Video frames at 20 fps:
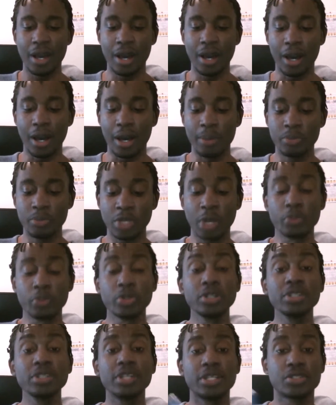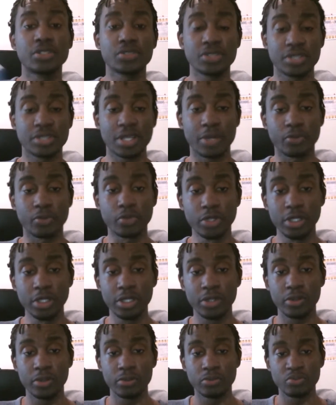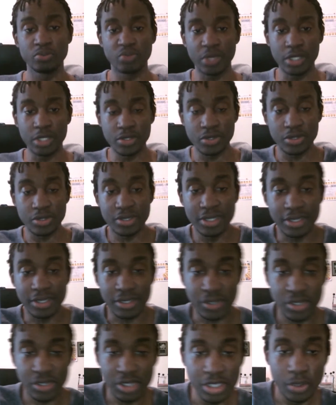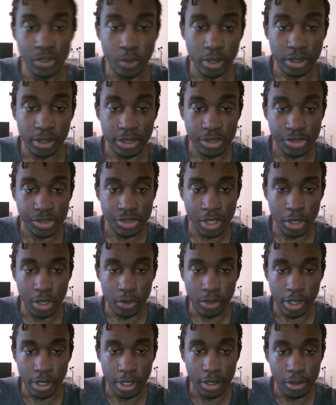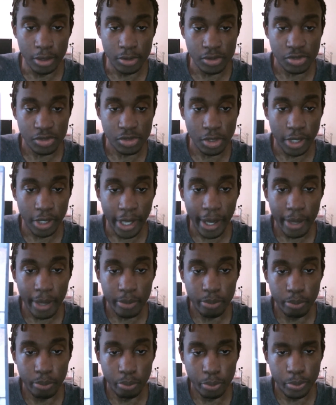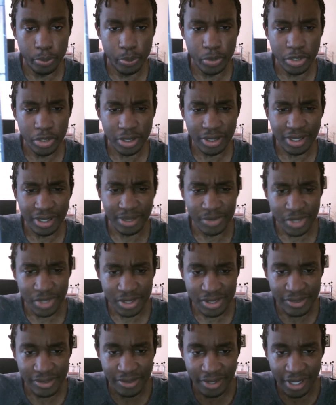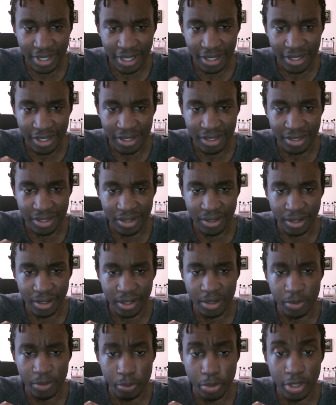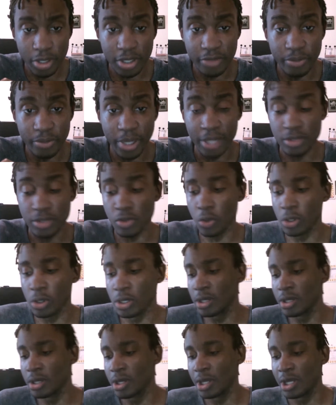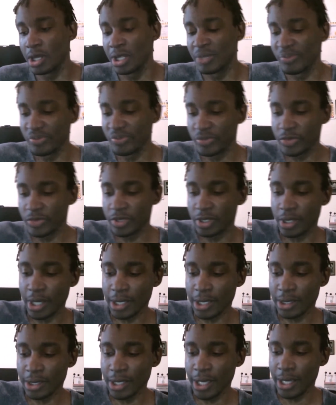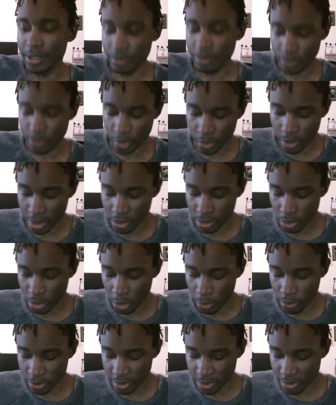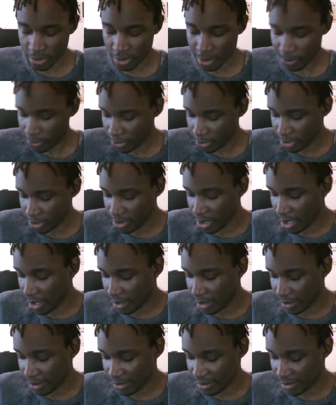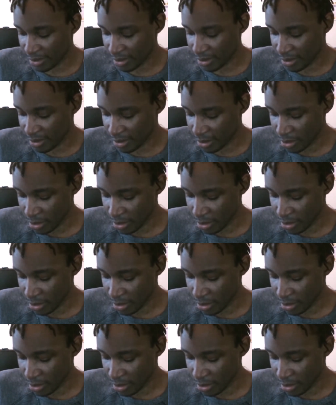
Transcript: And I'm really interested to see where this show goes. So yeah, book, I'm trying to see if I can't get any go there. Book of Bantora, got that. I'm going to go ahead and open this up for you guys.